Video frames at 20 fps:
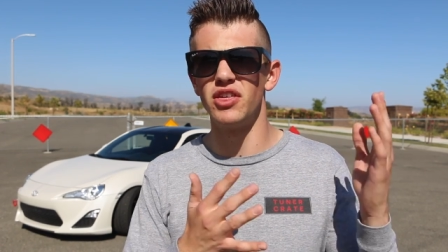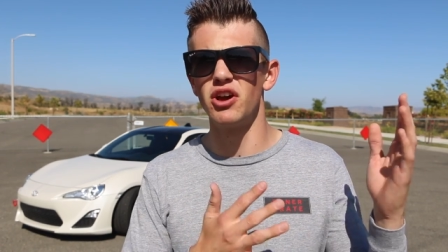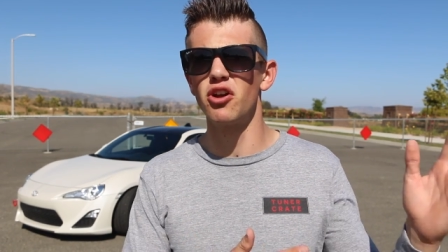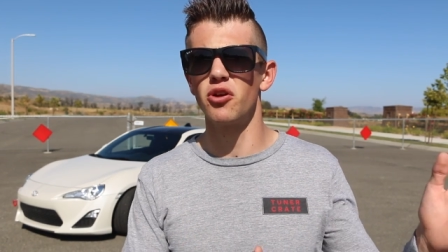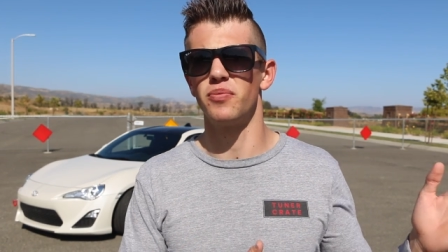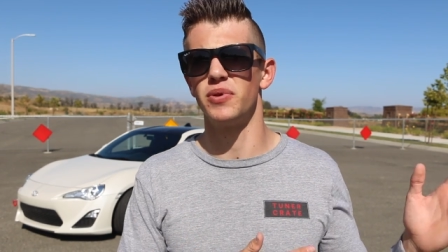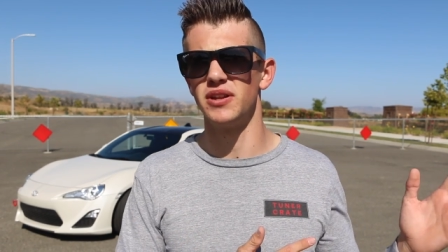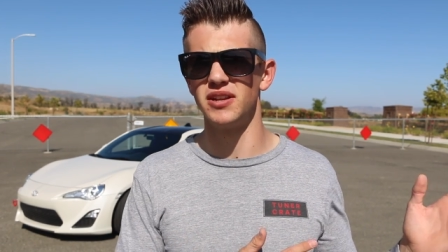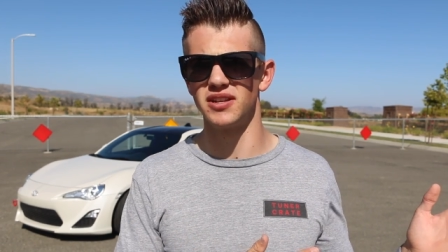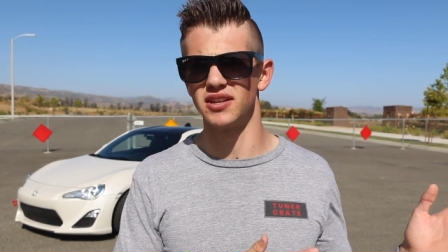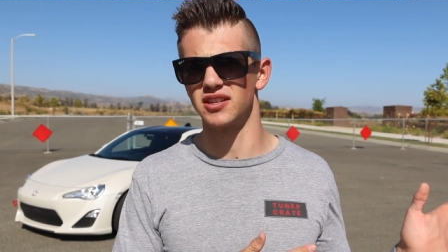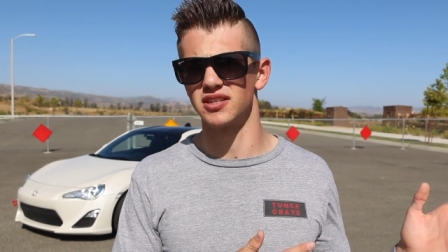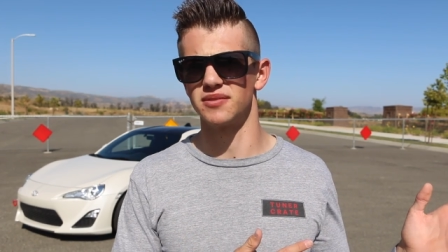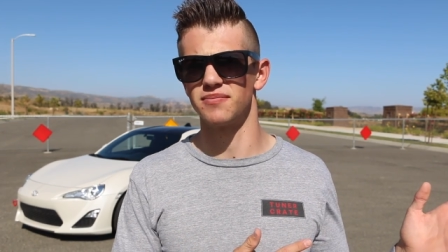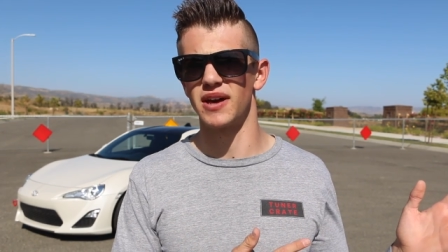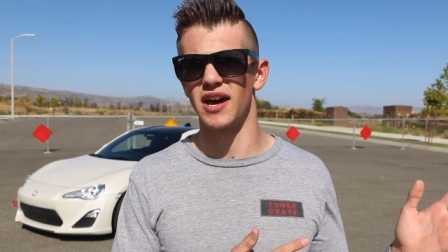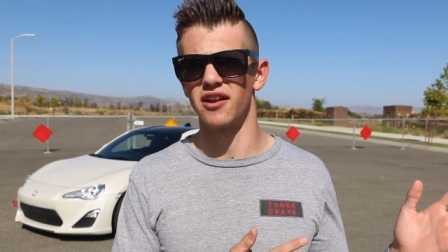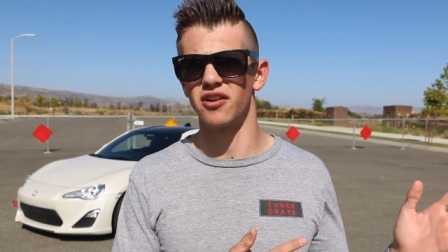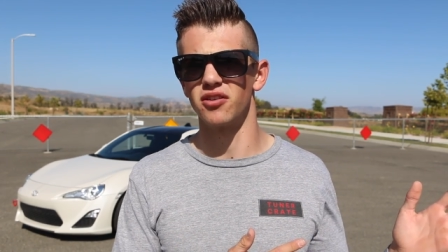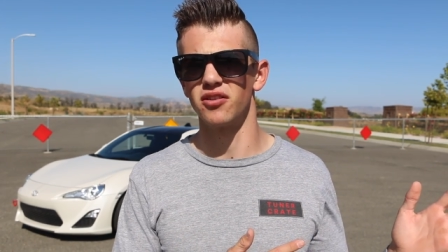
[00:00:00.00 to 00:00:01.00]
their opinion
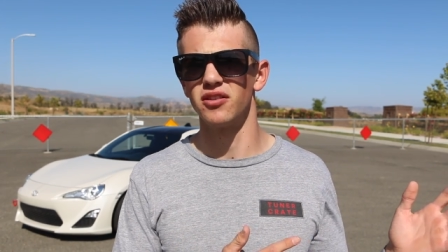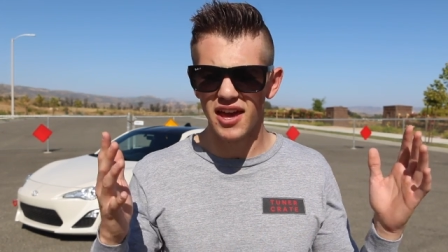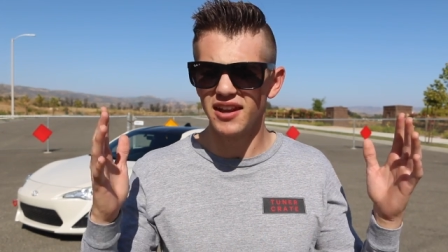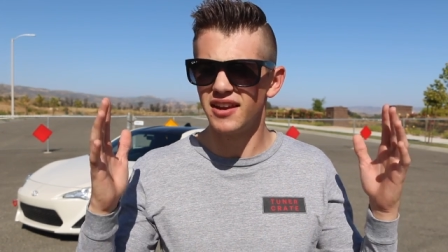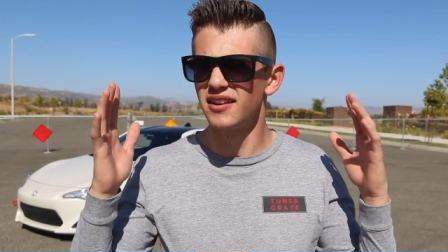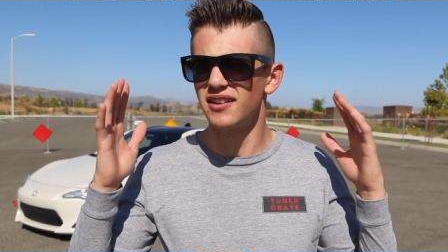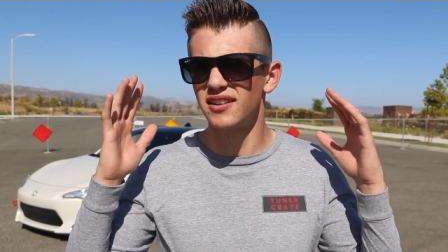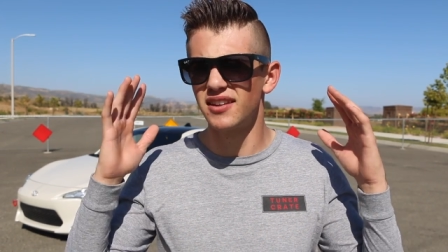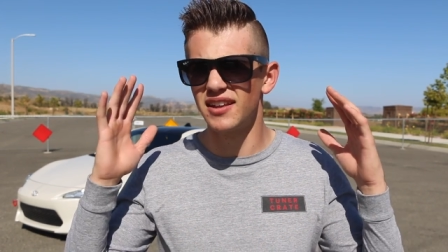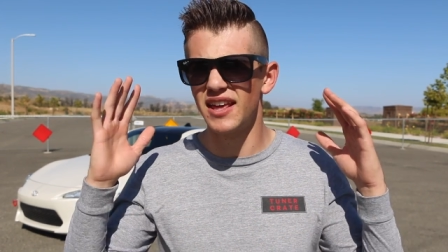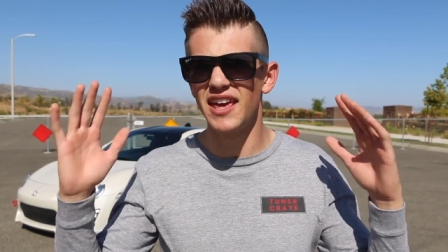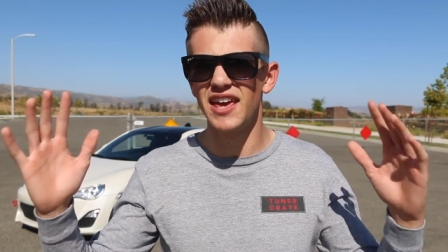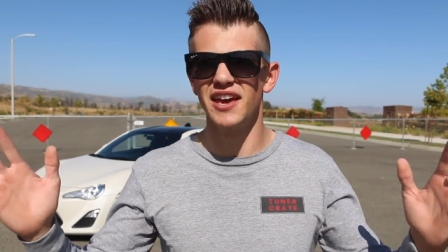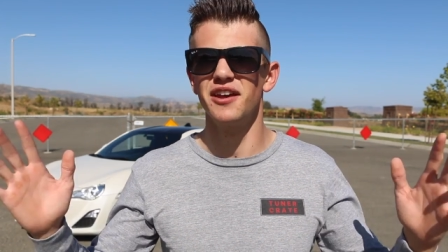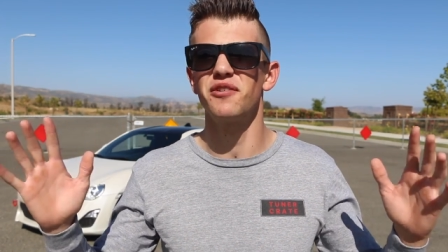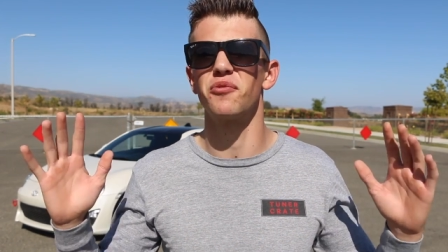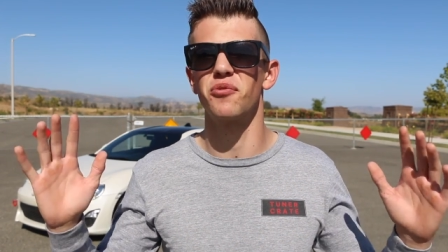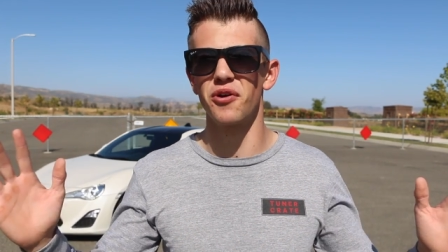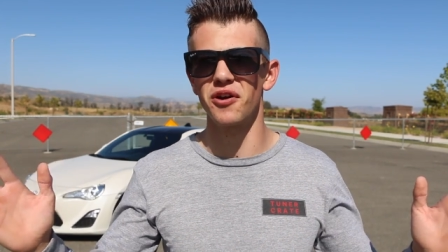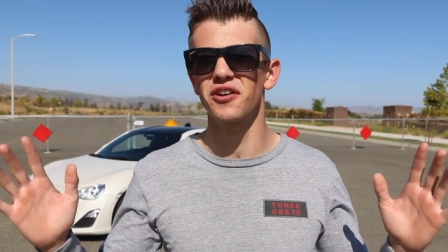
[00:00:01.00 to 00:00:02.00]
doesn't matter? It
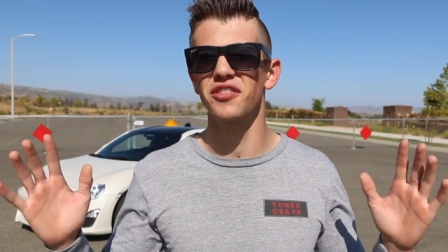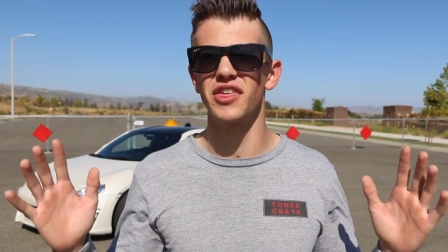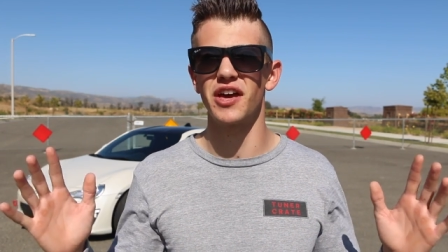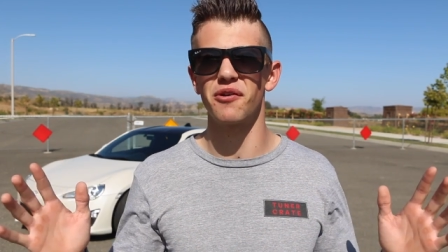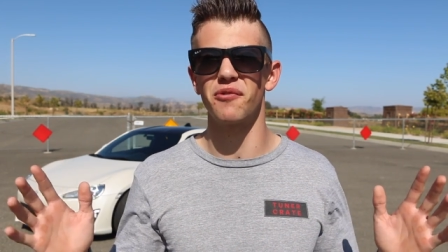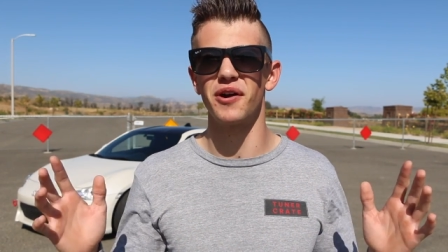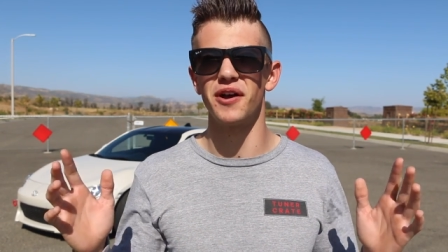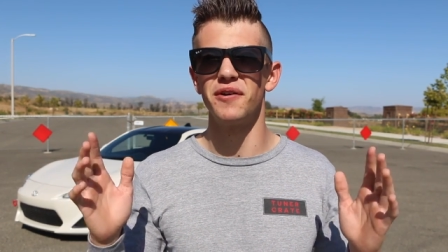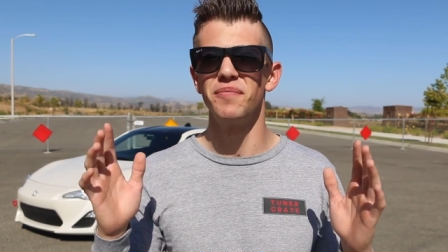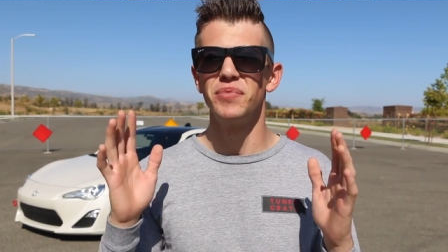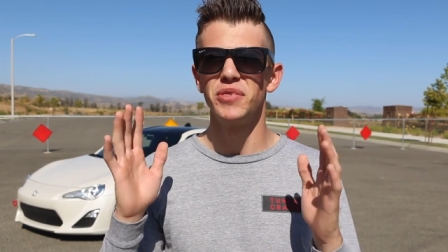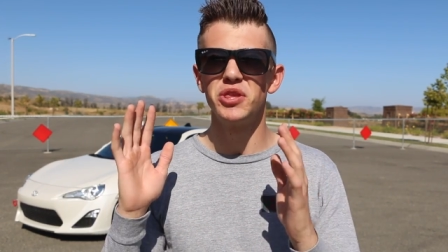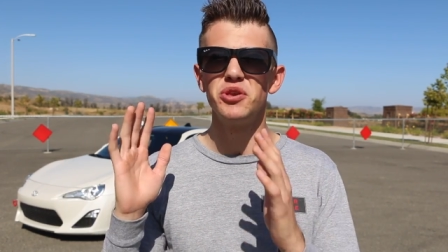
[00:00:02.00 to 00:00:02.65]
can't work that way.